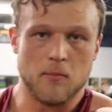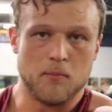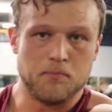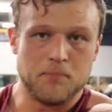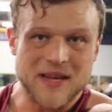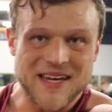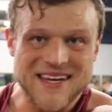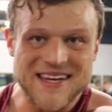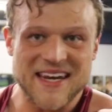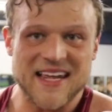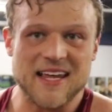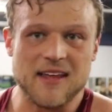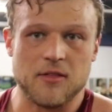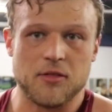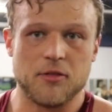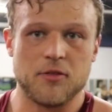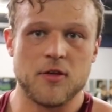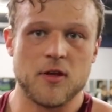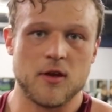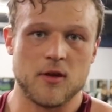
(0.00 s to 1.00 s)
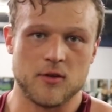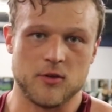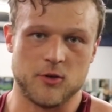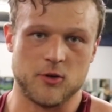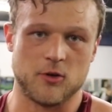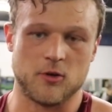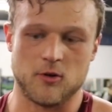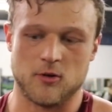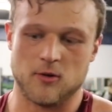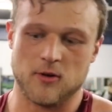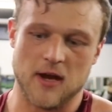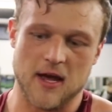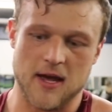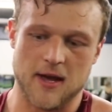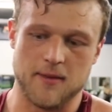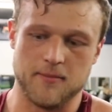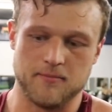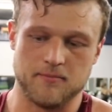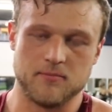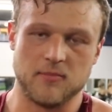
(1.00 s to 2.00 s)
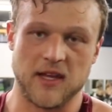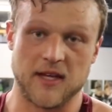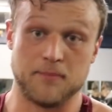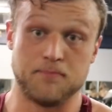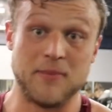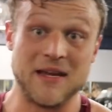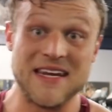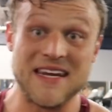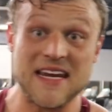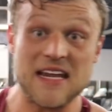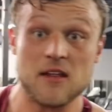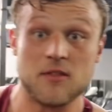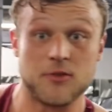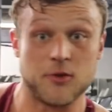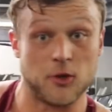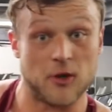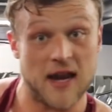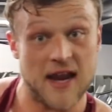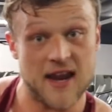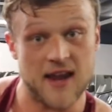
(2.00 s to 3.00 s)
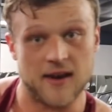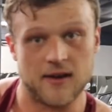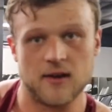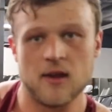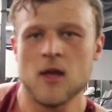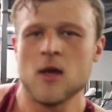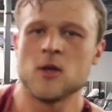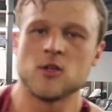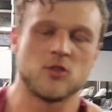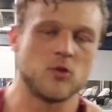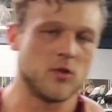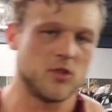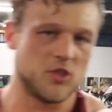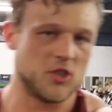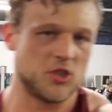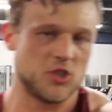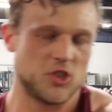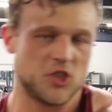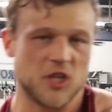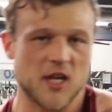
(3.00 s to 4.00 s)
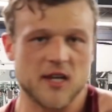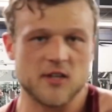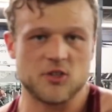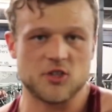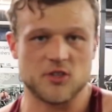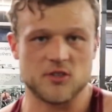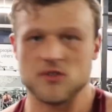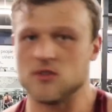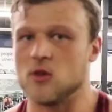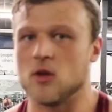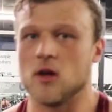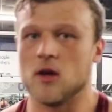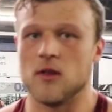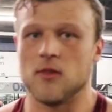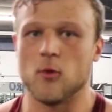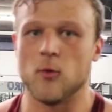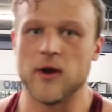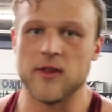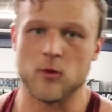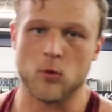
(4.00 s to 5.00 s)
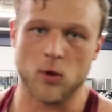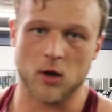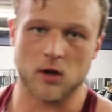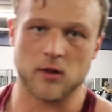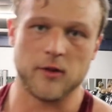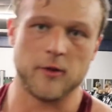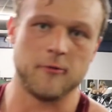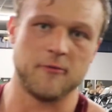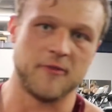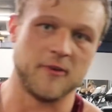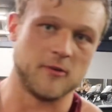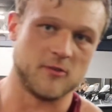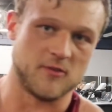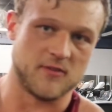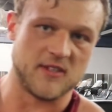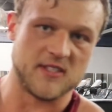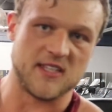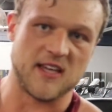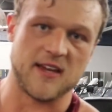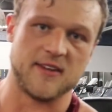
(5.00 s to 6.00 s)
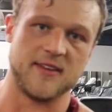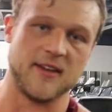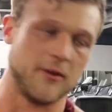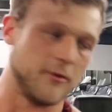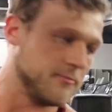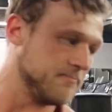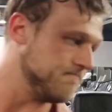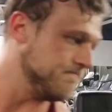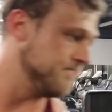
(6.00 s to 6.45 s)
beneath your beneath your hand, so it just changes the way the workload feels in the side delt.